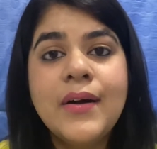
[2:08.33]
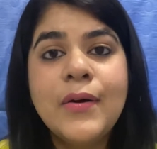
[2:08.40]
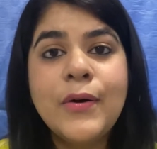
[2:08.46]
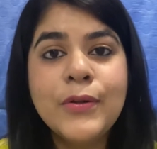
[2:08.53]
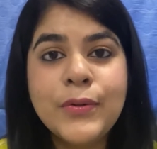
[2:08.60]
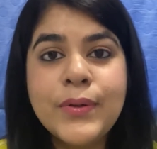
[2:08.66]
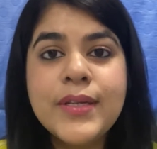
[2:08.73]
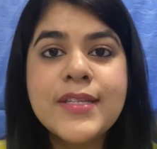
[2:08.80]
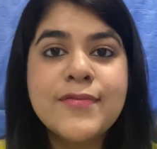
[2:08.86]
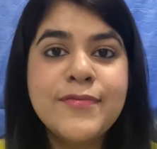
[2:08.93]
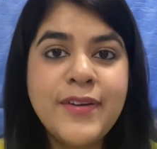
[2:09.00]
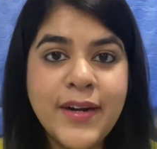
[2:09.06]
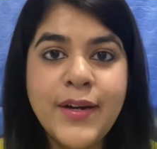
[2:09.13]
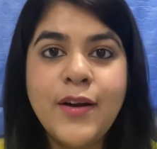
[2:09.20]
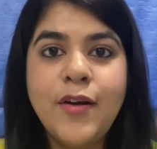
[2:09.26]
Although it is
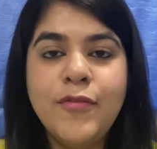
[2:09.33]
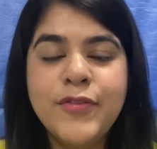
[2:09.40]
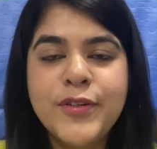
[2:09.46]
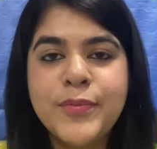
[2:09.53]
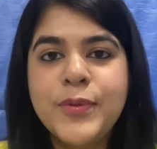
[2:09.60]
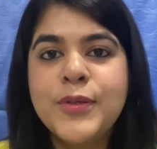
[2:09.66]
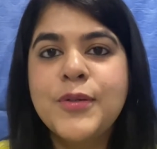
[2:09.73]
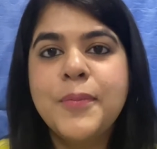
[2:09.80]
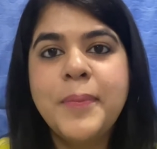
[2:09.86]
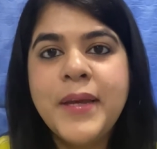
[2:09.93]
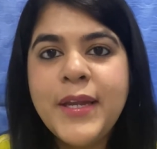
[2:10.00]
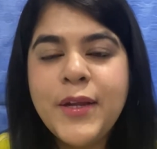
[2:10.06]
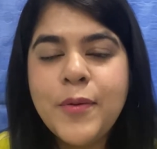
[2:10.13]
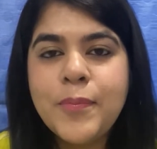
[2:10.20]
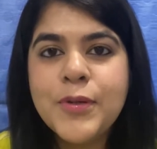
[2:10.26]
very comfortable to be
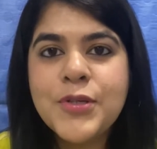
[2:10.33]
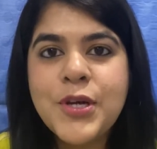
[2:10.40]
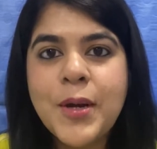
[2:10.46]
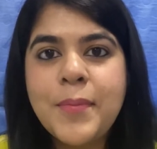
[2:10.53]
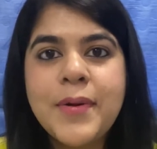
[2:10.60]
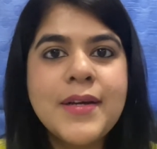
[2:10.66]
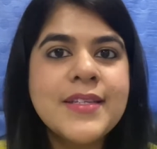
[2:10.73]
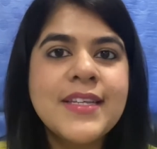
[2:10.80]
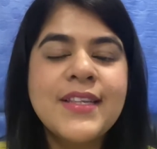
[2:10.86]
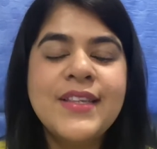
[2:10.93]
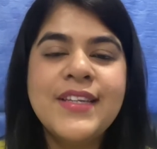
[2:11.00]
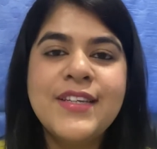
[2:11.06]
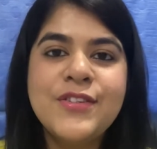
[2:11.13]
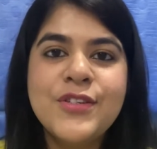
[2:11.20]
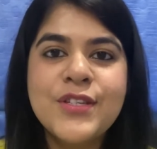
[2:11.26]
in your pajamas and
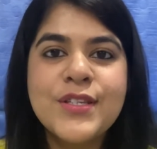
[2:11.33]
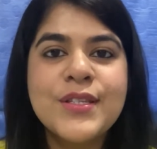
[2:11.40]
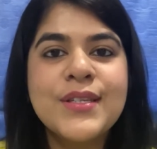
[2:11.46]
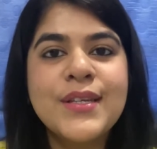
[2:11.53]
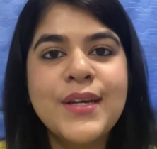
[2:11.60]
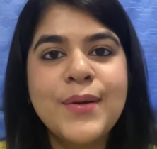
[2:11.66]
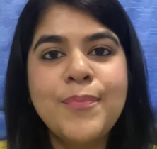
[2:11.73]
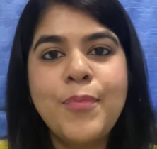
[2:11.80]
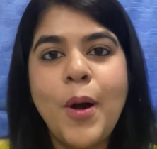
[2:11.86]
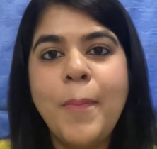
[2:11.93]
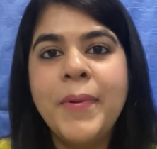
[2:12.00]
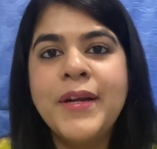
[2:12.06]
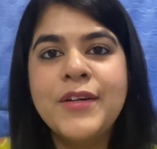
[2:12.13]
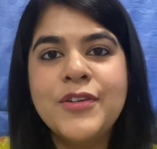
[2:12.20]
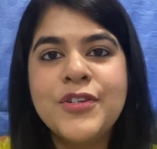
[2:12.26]
then just
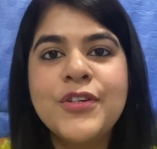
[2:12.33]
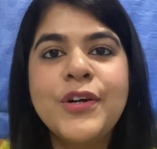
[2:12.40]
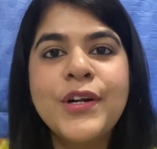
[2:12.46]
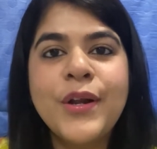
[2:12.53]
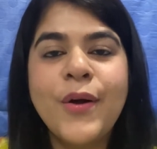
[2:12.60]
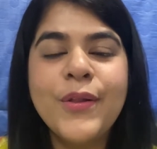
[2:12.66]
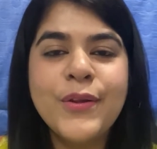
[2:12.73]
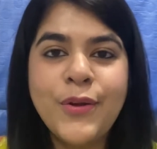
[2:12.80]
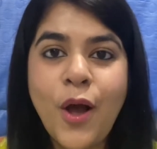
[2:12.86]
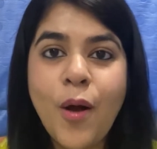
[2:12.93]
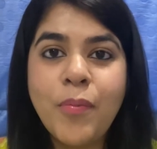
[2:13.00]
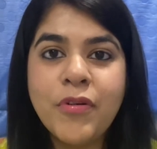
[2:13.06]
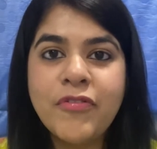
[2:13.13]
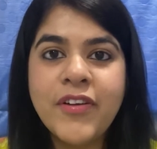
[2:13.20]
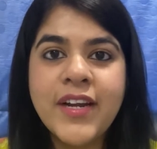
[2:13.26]
pop in a shirt on
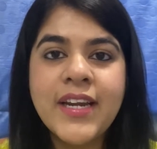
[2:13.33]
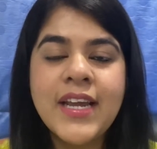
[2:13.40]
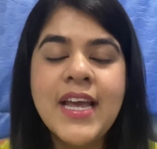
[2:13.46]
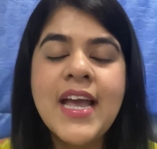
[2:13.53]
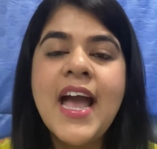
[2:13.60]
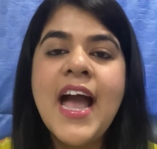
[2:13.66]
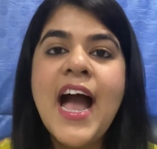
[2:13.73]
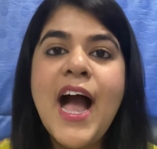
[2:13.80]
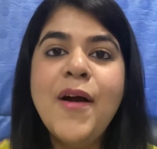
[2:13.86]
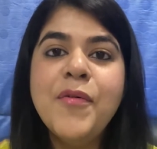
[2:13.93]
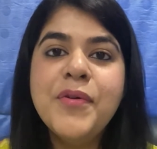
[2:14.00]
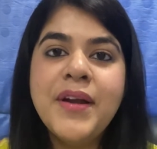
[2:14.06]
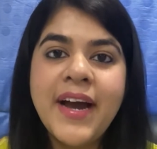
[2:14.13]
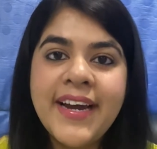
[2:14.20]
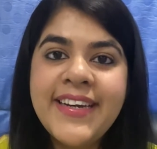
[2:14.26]
top of it, I
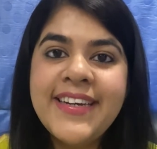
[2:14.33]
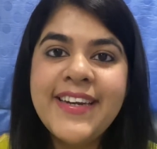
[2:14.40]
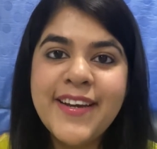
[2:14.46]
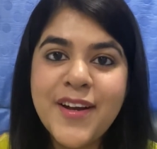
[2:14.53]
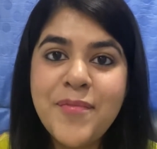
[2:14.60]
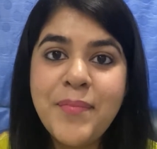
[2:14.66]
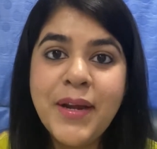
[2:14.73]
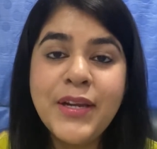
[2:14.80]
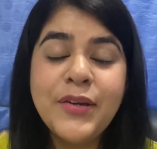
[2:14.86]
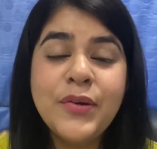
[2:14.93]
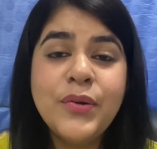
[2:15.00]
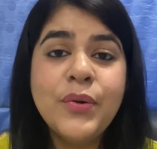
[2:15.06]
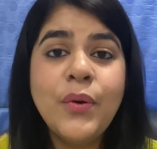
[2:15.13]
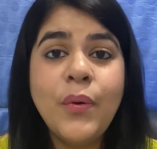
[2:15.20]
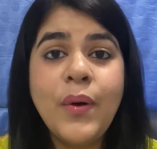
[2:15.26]
would highly recommend you
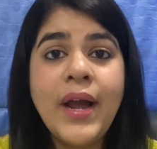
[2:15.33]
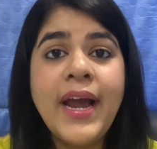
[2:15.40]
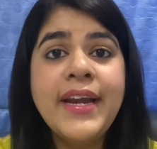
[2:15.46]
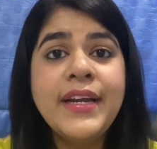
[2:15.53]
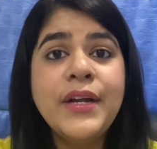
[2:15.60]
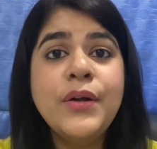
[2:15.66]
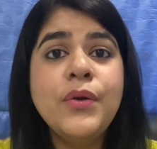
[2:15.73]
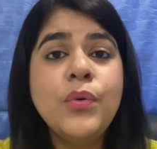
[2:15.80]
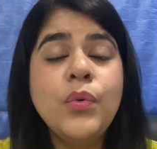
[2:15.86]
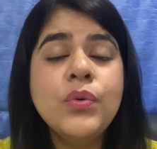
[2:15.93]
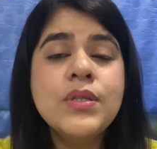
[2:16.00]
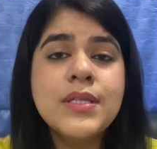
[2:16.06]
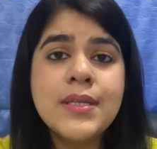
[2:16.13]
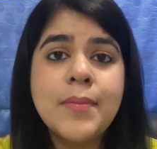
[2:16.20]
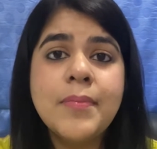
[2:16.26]
to go ahead and do
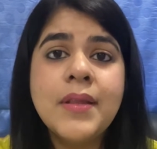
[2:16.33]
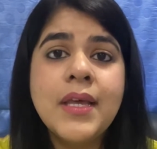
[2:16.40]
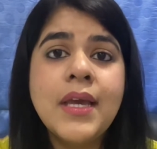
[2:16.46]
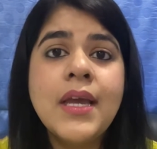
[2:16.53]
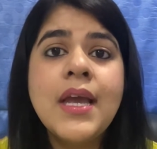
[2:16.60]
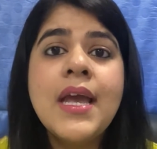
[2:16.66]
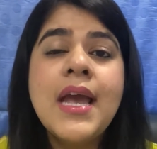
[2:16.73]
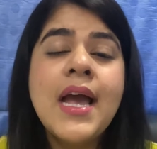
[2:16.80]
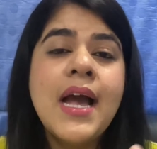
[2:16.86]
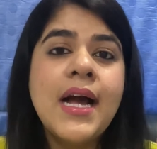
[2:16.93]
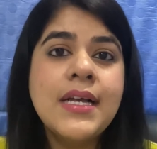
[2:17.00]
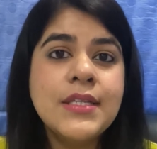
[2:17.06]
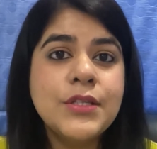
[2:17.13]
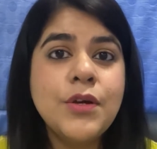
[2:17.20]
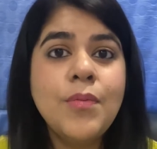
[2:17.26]
something
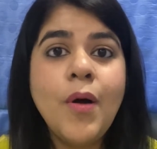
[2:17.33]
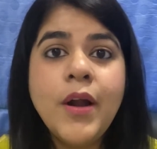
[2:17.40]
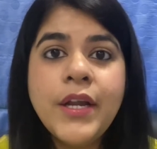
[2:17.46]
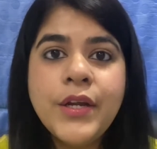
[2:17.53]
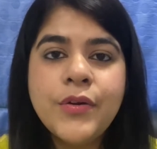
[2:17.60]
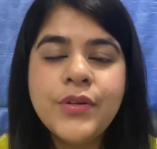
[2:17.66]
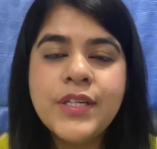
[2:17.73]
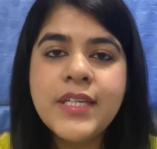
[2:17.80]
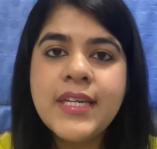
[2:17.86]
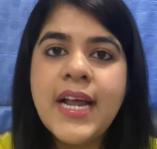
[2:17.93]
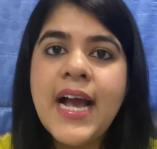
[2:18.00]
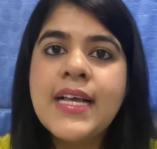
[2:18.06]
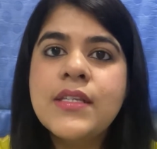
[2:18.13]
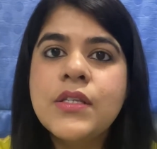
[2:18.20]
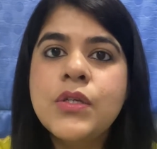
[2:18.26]
as your morning routine
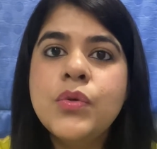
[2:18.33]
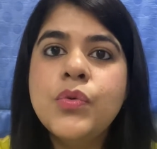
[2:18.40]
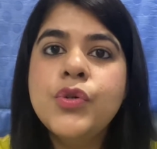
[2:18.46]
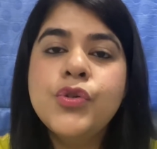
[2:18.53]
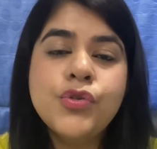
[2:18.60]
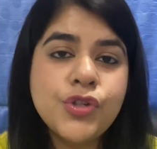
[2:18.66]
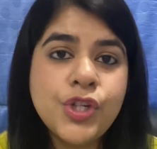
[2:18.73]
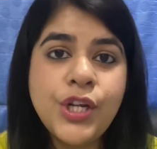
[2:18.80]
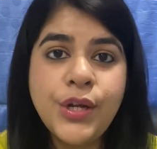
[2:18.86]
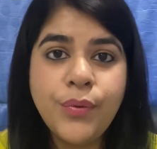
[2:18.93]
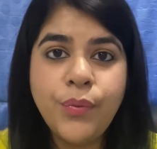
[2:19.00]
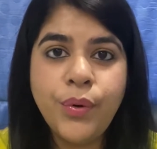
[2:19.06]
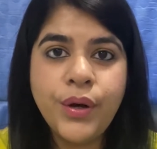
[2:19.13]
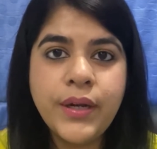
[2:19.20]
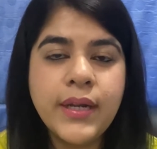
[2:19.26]
as you usually
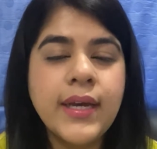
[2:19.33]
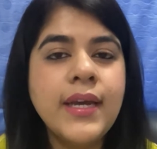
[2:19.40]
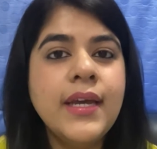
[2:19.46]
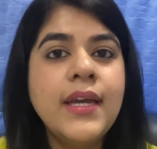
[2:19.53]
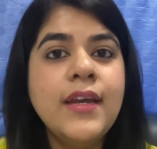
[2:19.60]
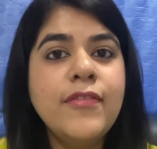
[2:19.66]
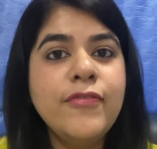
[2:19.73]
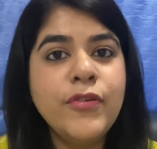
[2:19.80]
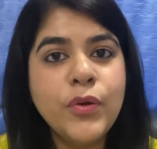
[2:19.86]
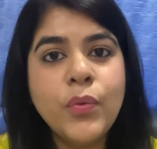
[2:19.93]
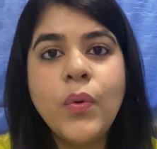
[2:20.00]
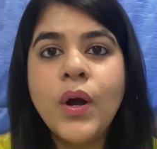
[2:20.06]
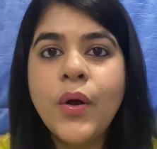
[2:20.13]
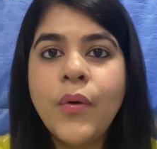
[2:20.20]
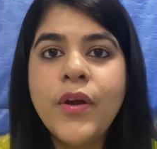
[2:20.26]
would if you
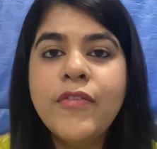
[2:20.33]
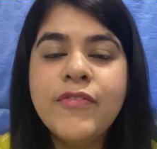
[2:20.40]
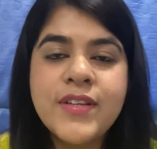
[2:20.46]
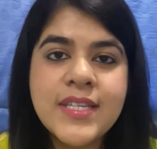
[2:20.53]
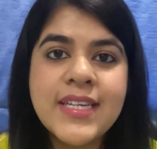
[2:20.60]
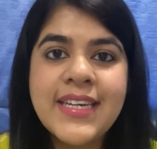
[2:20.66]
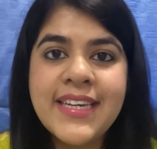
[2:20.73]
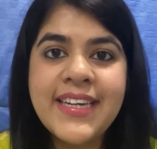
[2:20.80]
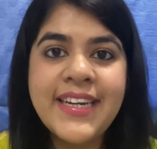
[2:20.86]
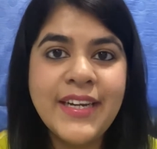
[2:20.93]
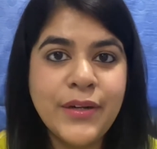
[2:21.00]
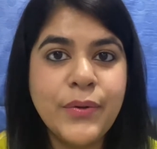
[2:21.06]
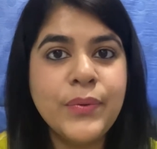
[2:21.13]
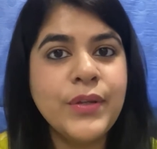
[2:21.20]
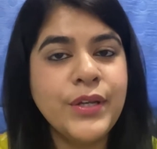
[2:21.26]
were going physically
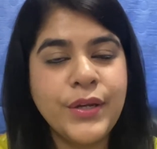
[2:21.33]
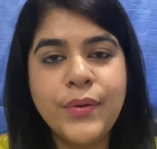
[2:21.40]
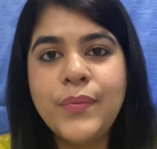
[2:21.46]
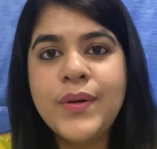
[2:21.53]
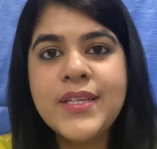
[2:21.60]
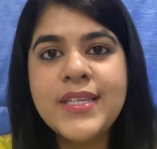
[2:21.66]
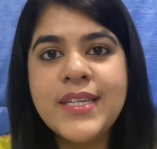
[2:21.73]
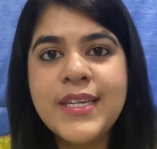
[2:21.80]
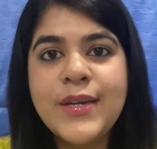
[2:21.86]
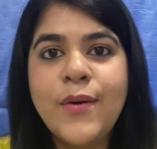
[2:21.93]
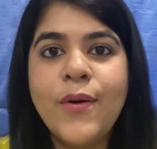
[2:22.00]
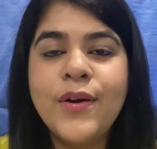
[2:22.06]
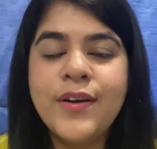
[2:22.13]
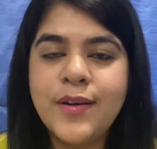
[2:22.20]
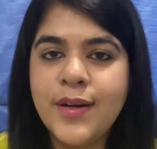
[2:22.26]
into the university
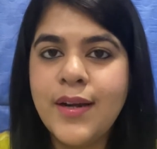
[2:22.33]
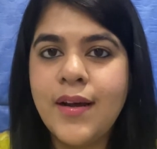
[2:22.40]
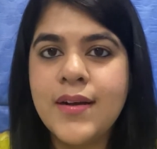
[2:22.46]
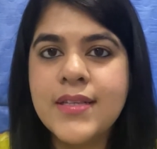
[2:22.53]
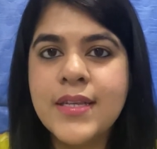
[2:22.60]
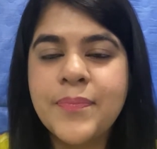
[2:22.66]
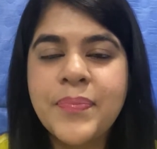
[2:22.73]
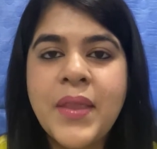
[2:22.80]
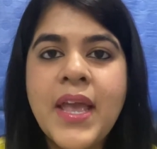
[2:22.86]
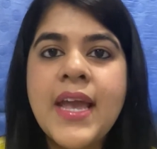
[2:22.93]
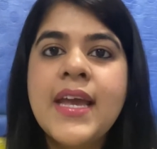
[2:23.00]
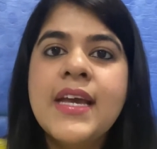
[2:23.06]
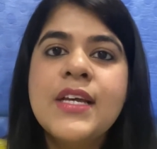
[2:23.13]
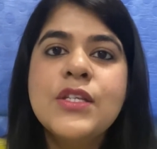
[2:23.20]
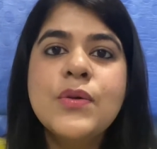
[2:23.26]
or a class.
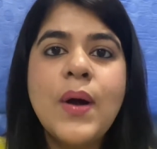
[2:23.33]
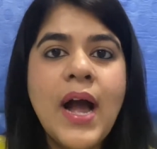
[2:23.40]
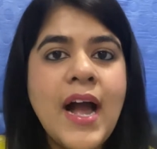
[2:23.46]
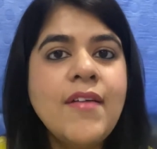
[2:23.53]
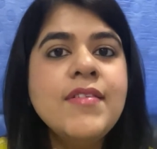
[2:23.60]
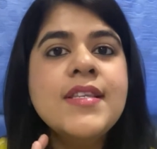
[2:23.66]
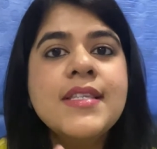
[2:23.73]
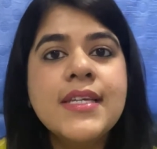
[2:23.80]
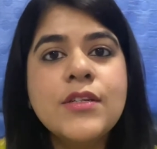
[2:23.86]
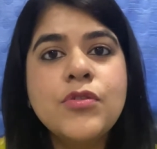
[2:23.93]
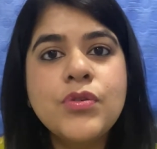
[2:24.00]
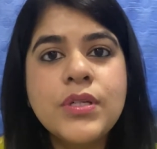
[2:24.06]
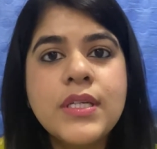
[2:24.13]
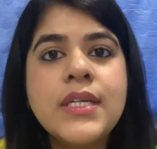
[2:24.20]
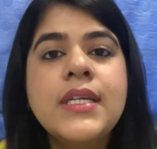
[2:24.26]
So have a set
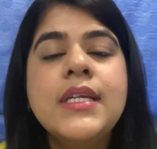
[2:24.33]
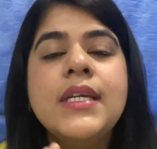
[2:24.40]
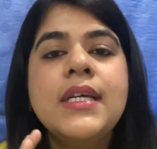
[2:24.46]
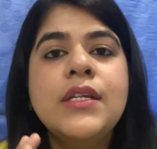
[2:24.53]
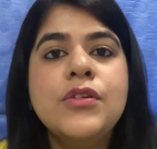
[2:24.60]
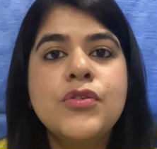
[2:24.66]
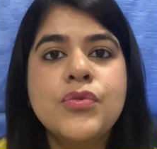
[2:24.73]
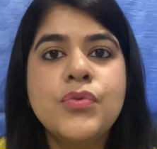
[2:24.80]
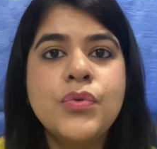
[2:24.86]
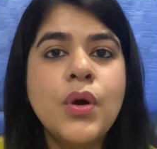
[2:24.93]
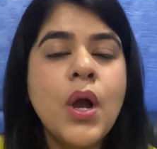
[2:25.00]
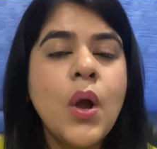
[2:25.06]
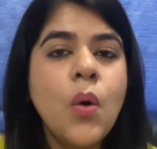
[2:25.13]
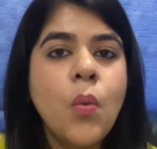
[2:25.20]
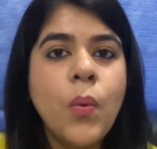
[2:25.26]
routine into
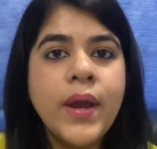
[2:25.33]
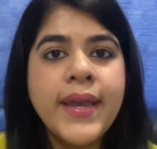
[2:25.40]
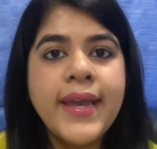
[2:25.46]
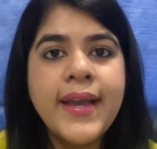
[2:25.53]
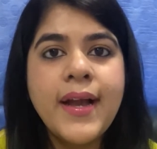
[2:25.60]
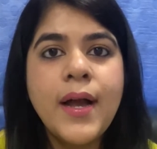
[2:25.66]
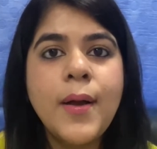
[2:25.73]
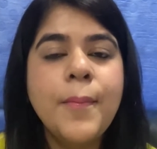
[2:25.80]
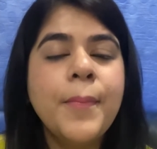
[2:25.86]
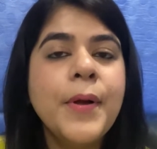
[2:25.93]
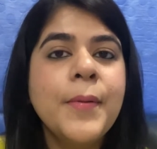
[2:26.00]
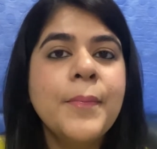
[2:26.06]
waking up,